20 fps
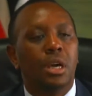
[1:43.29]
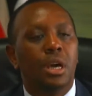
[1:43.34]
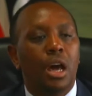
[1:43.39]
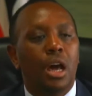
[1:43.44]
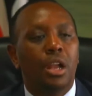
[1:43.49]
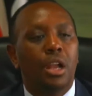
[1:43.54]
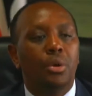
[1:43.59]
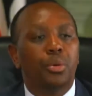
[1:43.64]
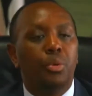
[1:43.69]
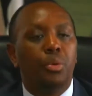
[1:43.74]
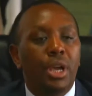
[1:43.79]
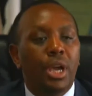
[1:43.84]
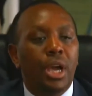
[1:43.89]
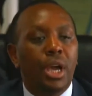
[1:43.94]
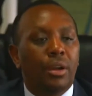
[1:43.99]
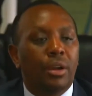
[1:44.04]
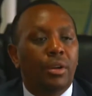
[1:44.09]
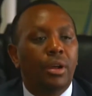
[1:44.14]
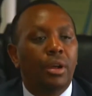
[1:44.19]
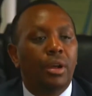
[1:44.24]
and we
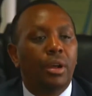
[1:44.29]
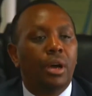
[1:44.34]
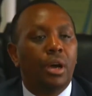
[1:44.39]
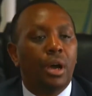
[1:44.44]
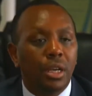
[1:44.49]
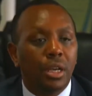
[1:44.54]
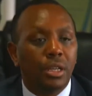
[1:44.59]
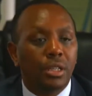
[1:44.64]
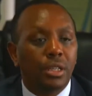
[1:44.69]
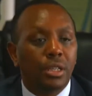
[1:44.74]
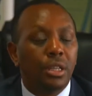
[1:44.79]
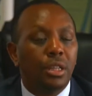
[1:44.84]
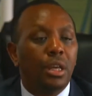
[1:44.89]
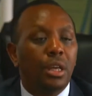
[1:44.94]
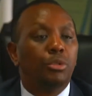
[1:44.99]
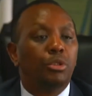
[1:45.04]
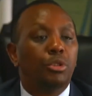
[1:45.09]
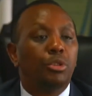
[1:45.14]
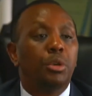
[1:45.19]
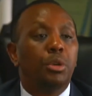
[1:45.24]
are asking
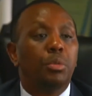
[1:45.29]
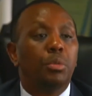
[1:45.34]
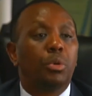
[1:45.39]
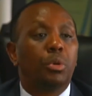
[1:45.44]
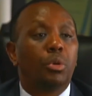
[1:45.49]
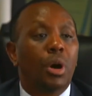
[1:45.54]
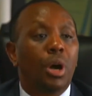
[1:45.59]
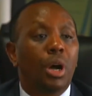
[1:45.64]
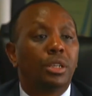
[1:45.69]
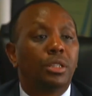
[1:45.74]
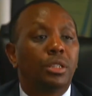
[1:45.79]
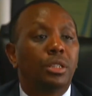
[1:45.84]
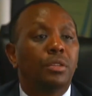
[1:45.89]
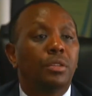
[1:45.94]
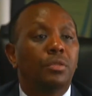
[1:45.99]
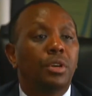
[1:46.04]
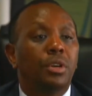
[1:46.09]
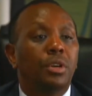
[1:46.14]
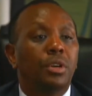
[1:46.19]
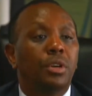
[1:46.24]
them to be
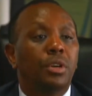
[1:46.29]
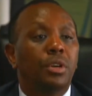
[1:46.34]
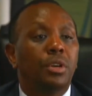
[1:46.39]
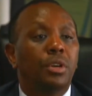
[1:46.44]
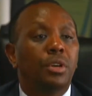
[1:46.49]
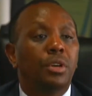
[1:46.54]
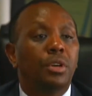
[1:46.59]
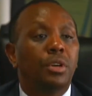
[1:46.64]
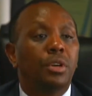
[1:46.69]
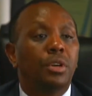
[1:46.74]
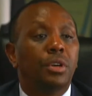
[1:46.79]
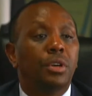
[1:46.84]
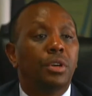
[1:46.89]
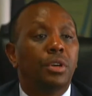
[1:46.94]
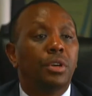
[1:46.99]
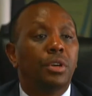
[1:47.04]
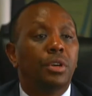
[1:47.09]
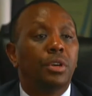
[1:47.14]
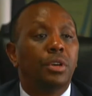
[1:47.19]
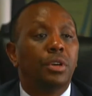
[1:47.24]
proactive in
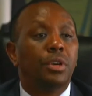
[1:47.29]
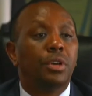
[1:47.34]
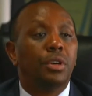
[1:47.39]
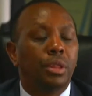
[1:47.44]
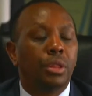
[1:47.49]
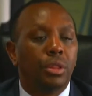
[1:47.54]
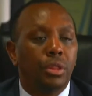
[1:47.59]
withdrawing